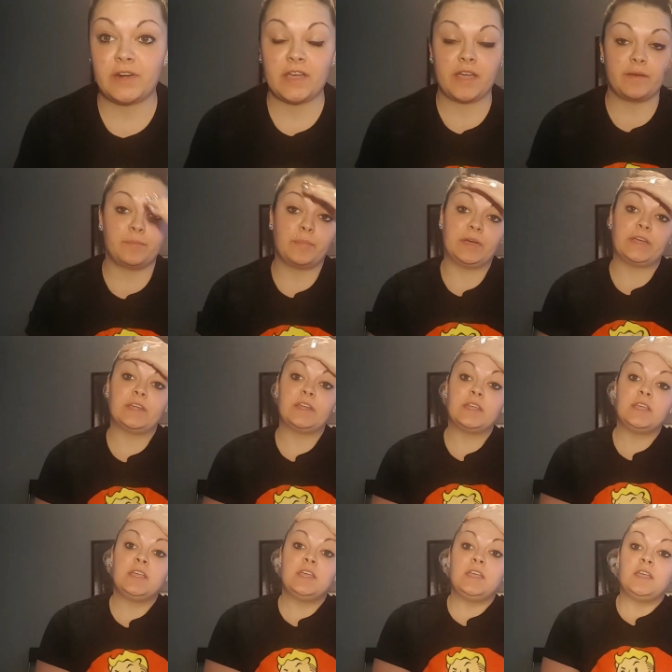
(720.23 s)
died, but
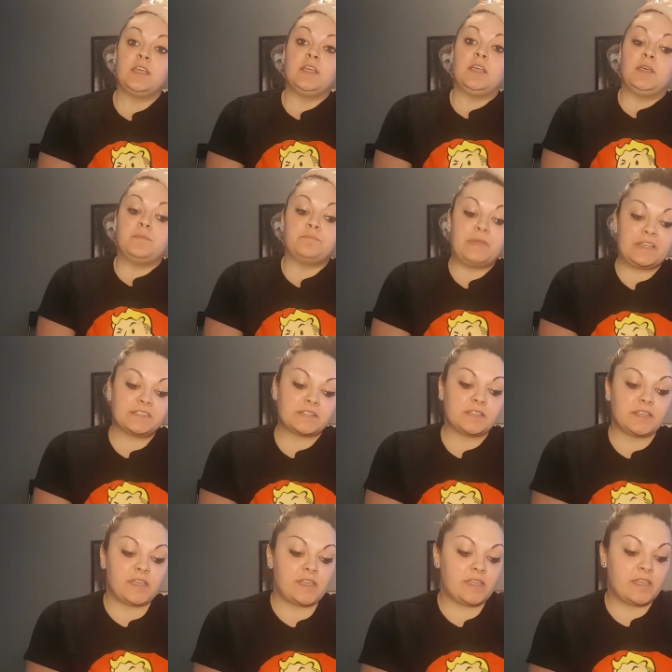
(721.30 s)

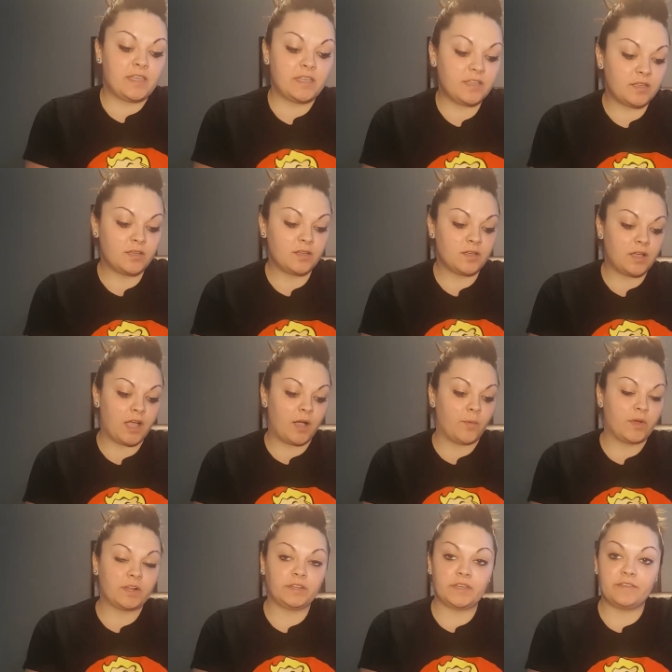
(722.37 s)
basically, I
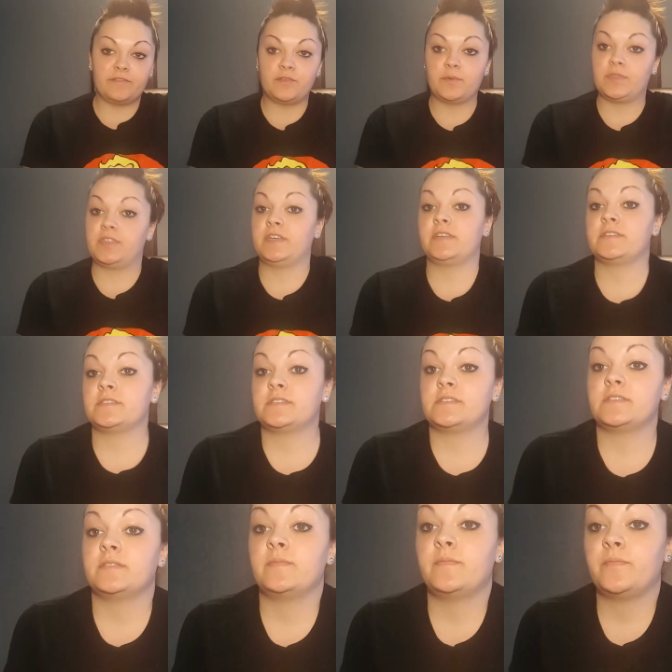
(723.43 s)
want to leave you with this.
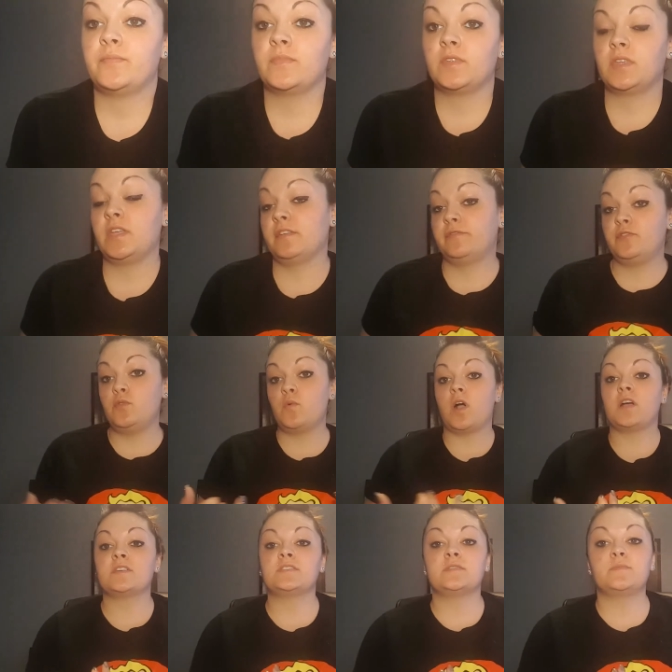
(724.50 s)
If you
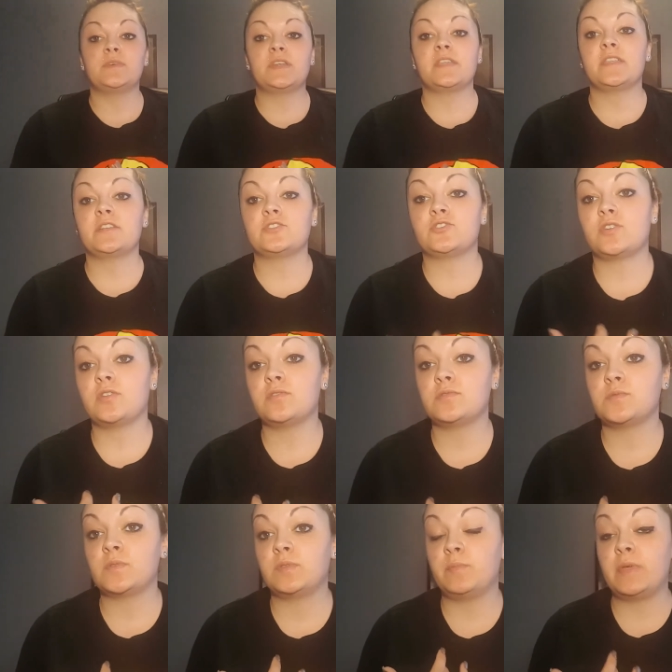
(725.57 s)
are somebody that
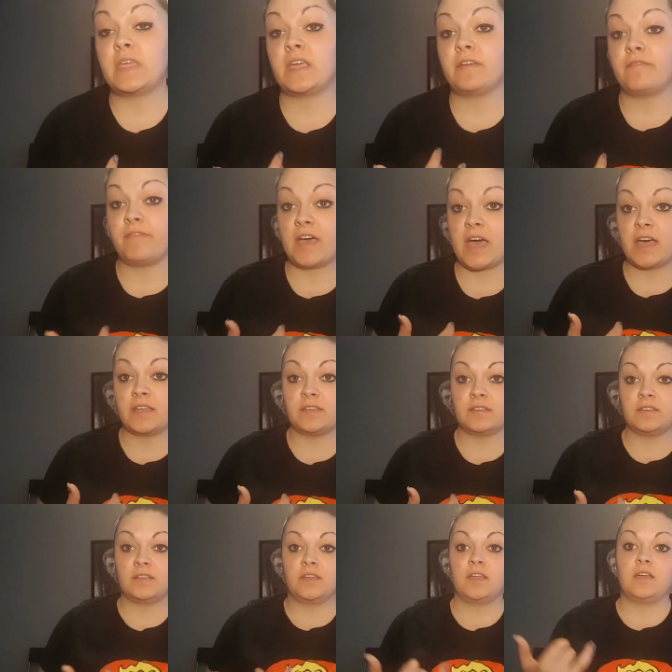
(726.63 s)
struggles with being fat,
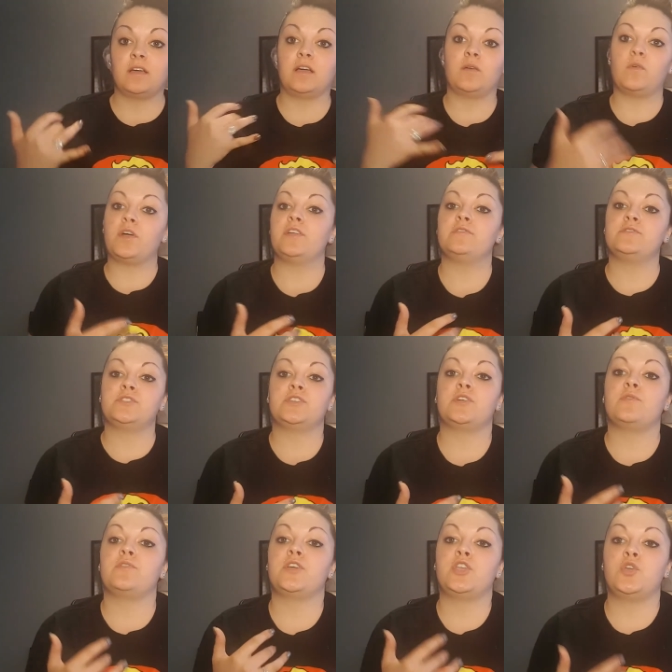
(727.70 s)
I want you to
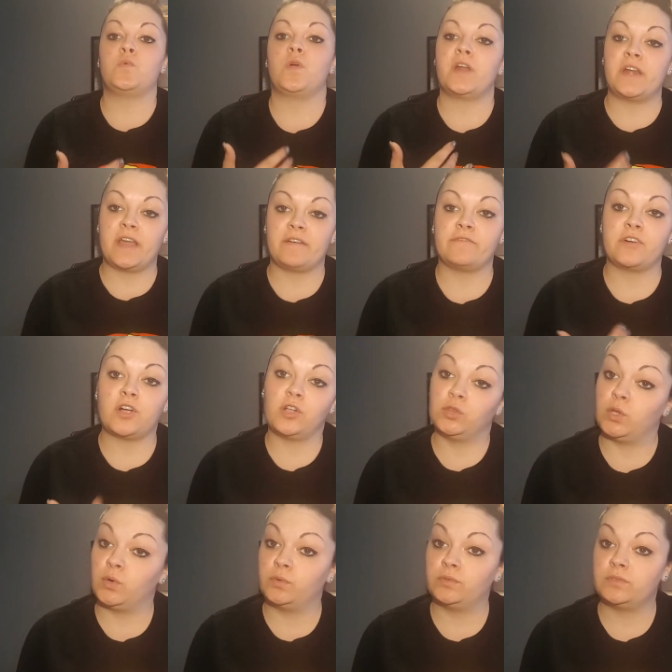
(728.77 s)
know that you are never
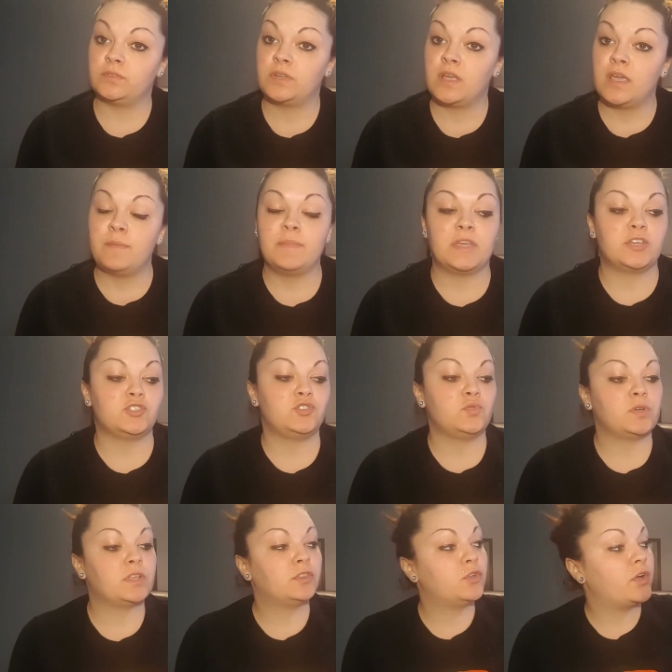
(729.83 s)
alone. Because
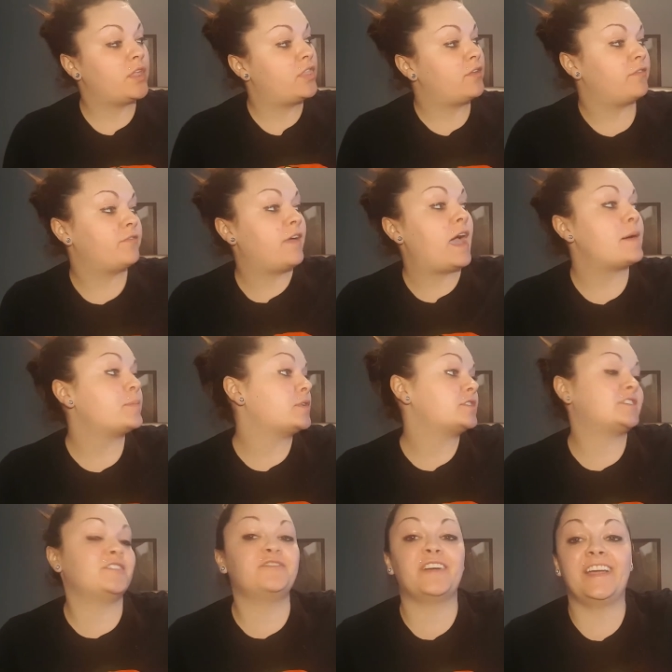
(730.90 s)
you can look at the fat
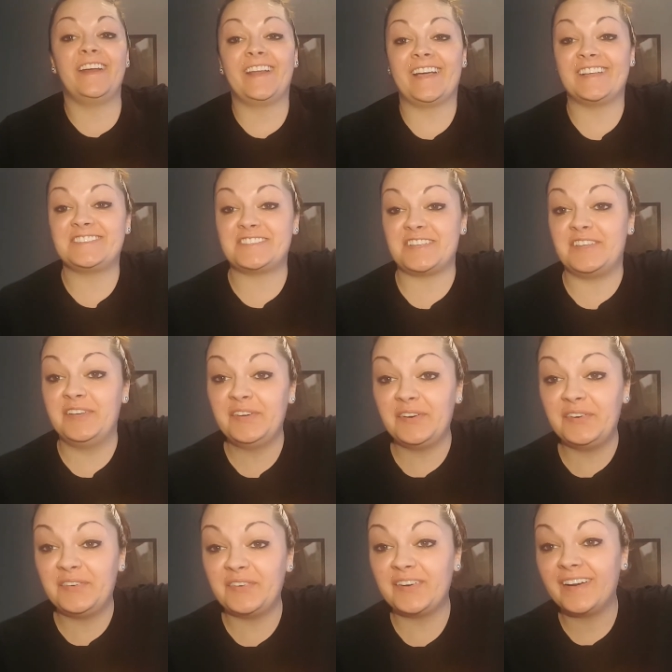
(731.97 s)
person right next to
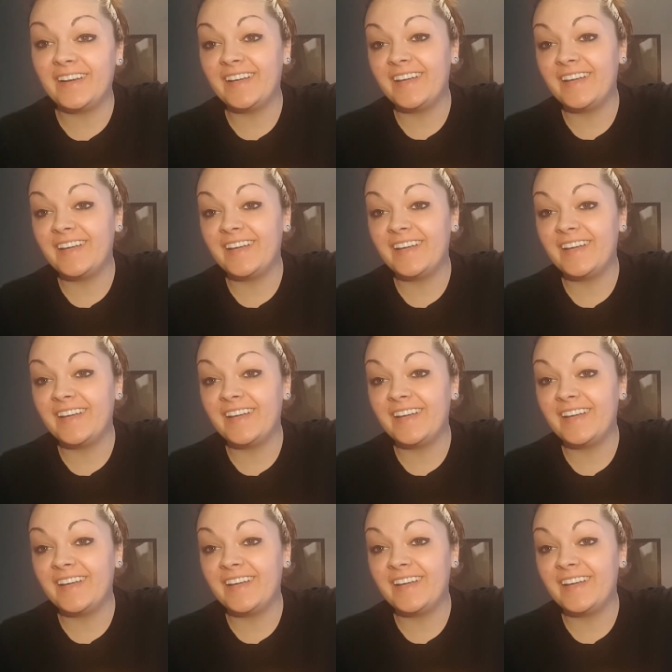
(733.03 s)
you